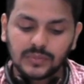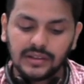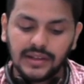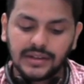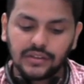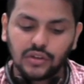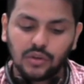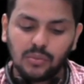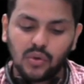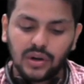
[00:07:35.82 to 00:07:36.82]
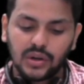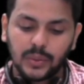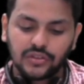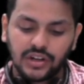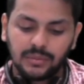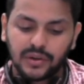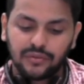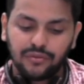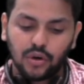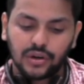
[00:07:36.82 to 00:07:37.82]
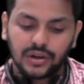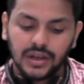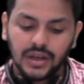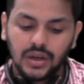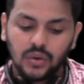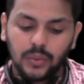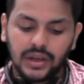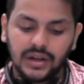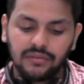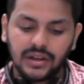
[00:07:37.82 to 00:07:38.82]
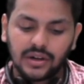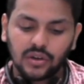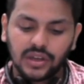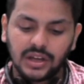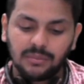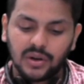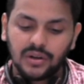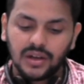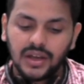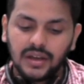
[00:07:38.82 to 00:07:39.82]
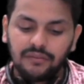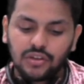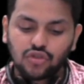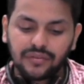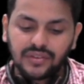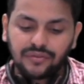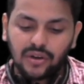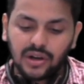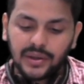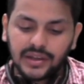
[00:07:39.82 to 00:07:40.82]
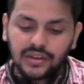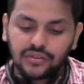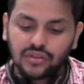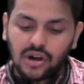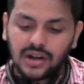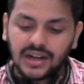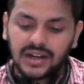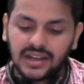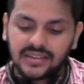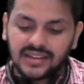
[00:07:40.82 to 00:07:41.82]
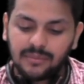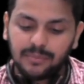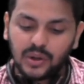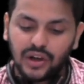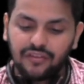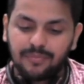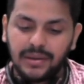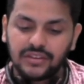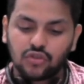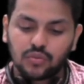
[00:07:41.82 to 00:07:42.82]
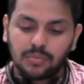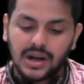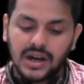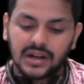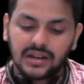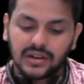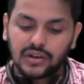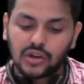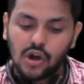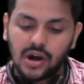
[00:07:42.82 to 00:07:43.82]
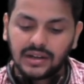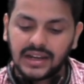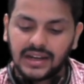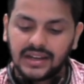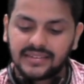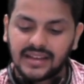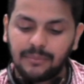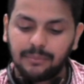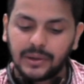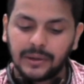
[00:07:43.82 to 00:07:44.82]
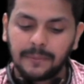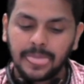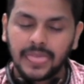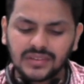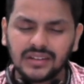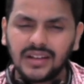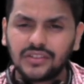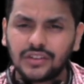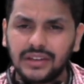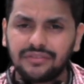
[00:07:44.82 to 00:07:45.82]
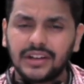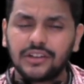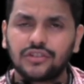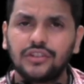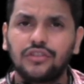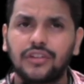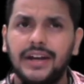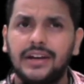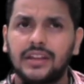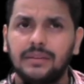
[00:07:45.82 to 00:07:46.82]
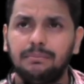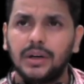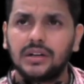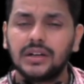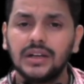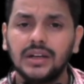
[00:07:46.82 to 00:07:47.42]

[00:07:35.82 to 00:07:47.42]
Let us now move on to question number 4, wherein we are talking about which of the following is not an example of benchmark. Not an example. That's a definition straight out of the book.